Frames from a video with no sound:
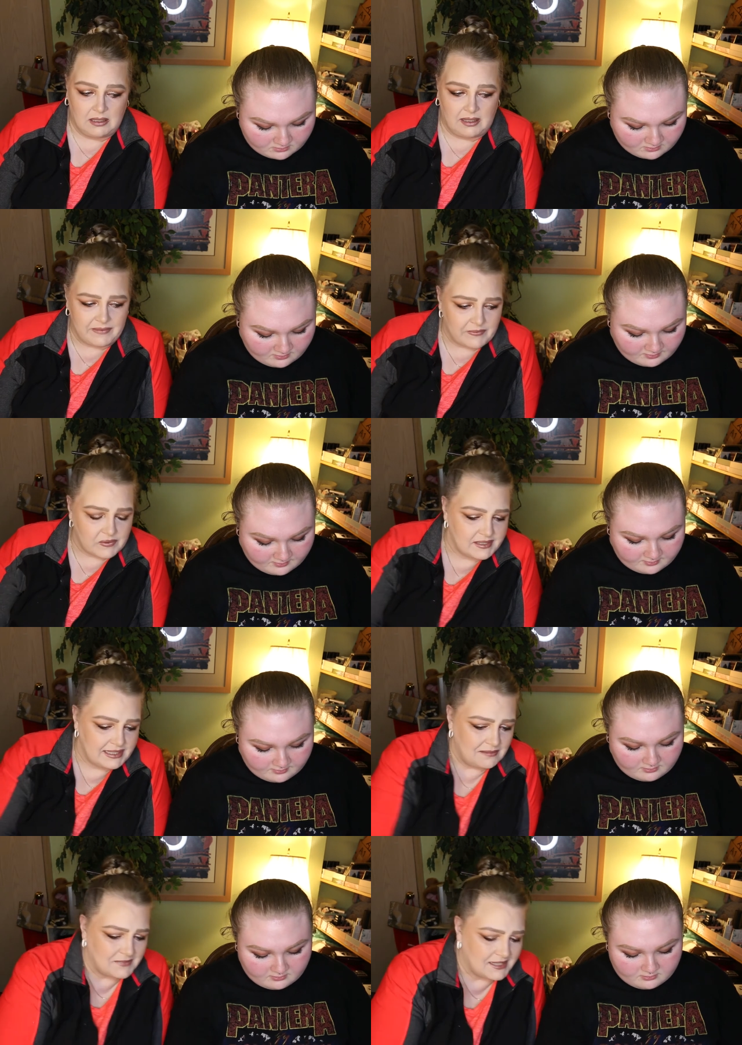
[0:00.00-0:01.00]
Speaker 1: I've never
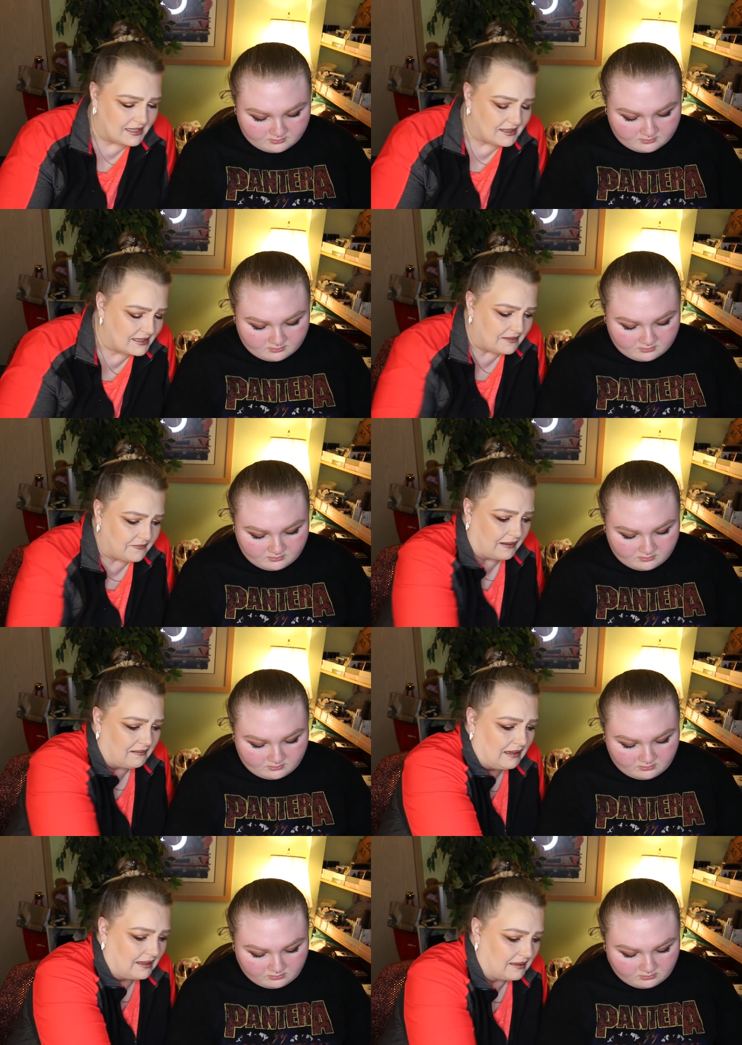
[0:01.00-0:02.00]
seen them send stuff
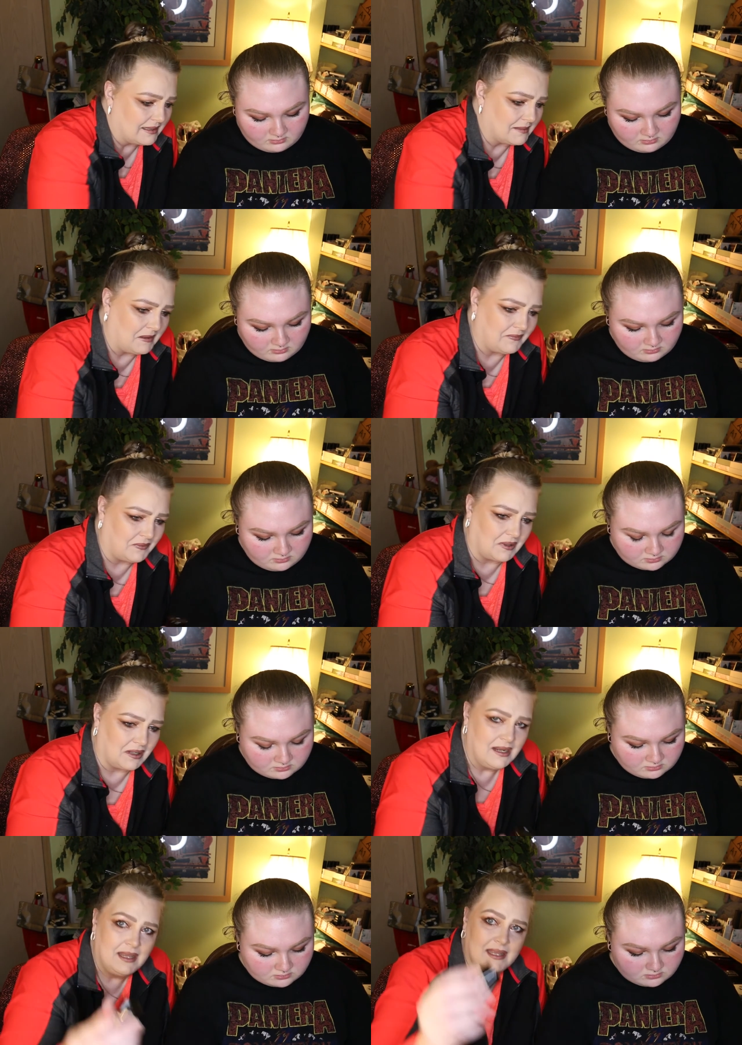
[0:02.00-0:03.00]
out like this
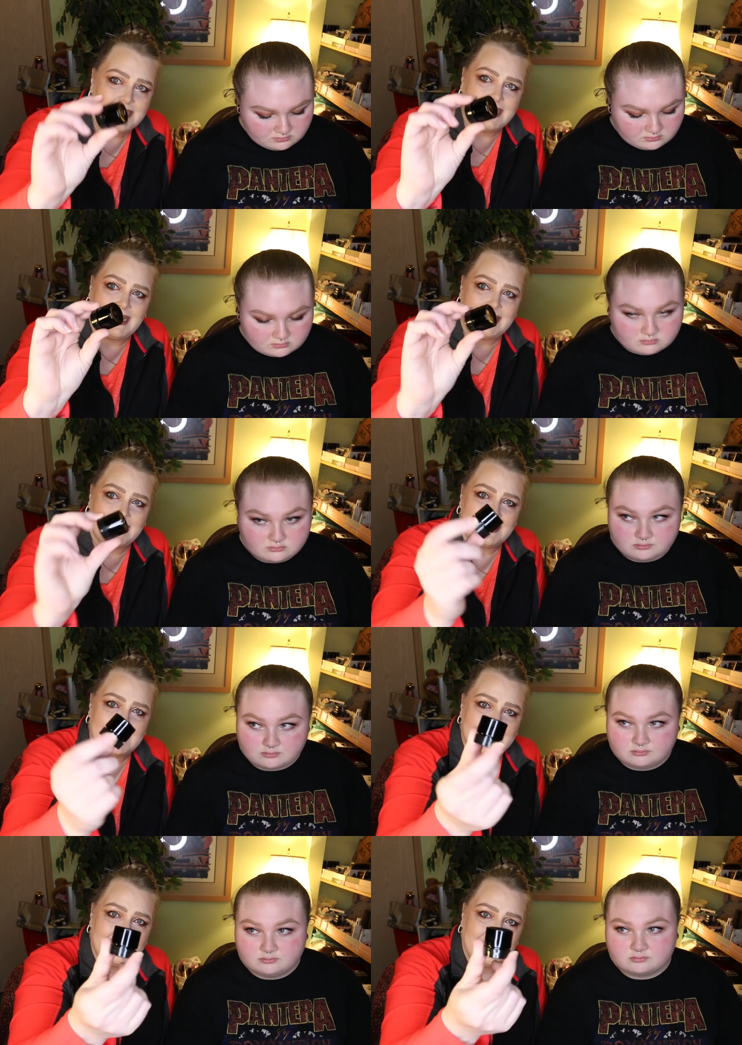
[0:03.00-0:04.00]
before. See, like
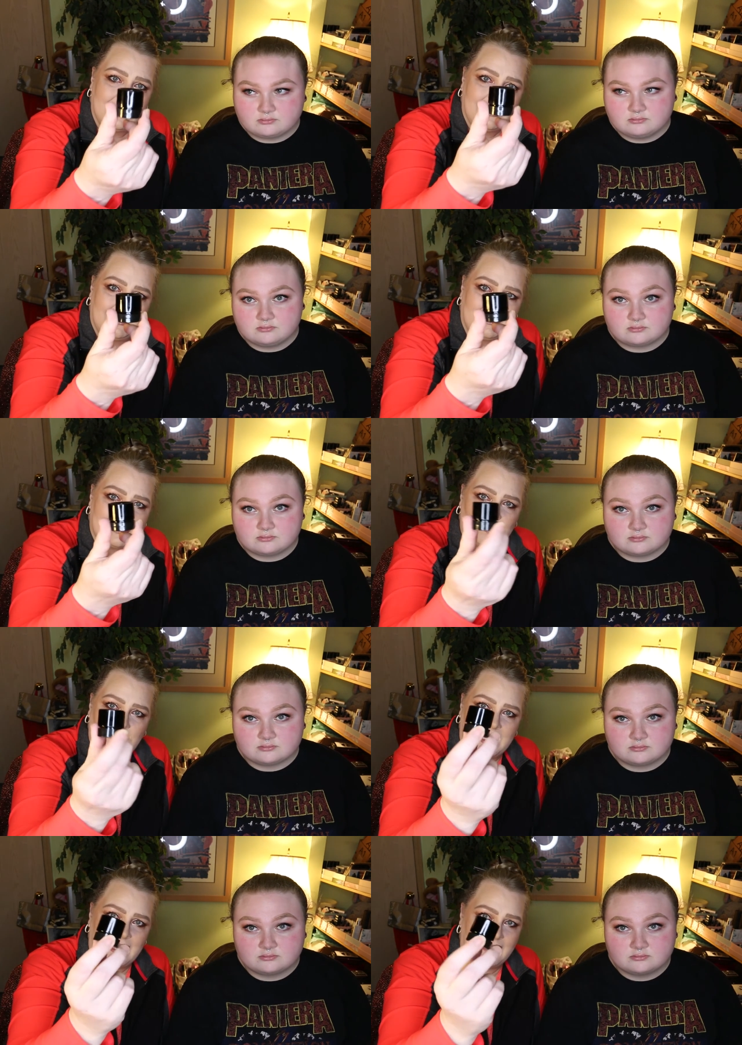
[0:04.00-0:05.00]
this, this
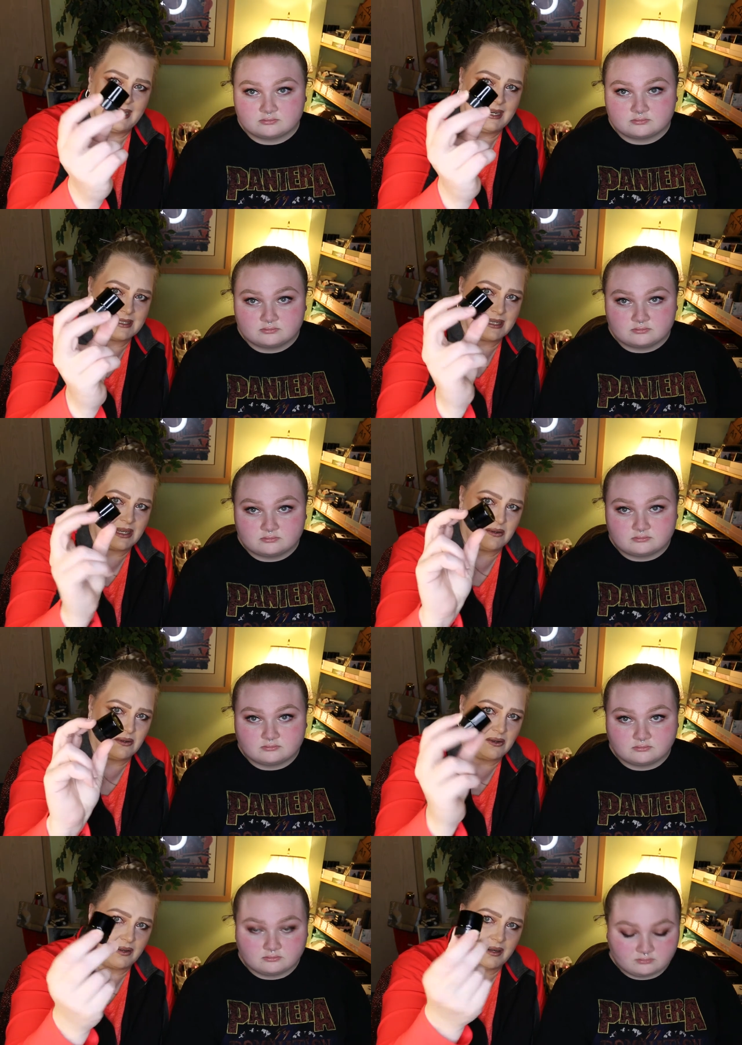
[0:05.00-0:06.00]
one that I think is a
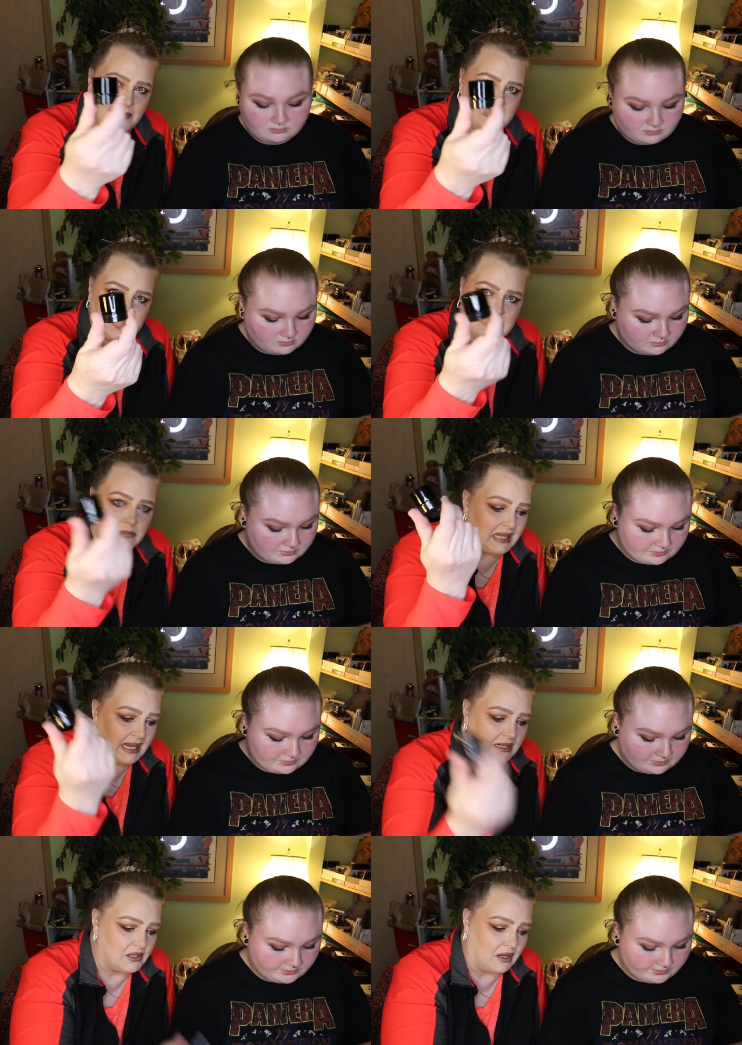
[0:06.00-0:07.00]
cuticle cream, it's just a
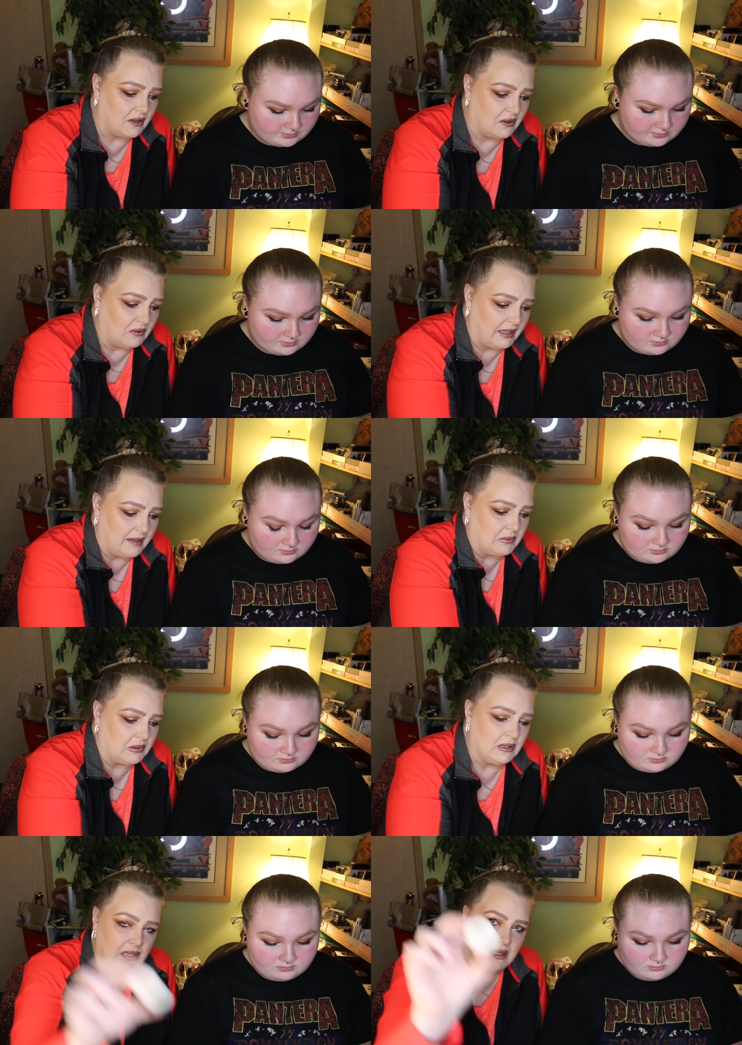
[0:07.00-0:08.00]
black jar, no
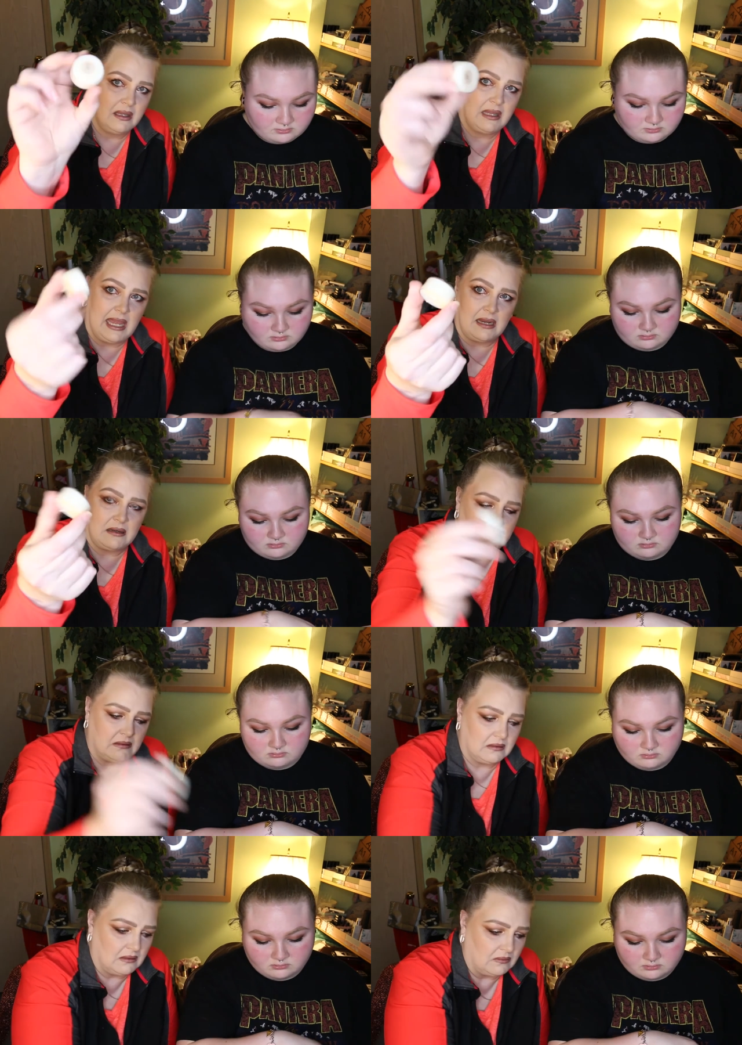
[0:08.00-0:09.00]
label.
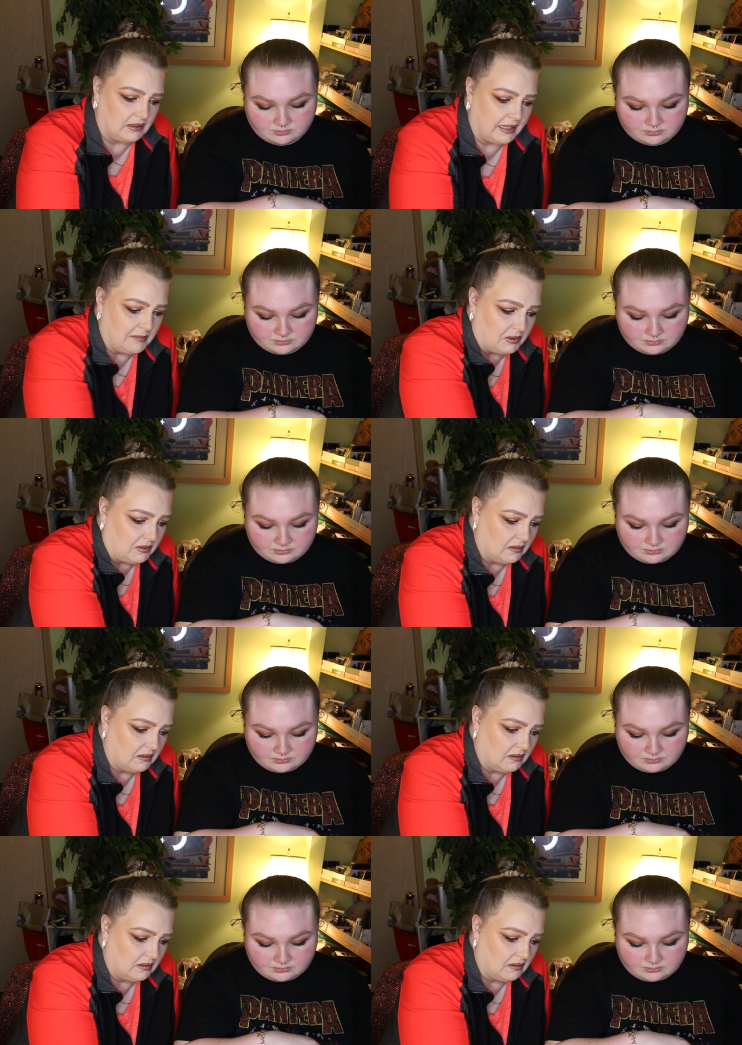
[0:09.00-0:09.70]
Candle, no label.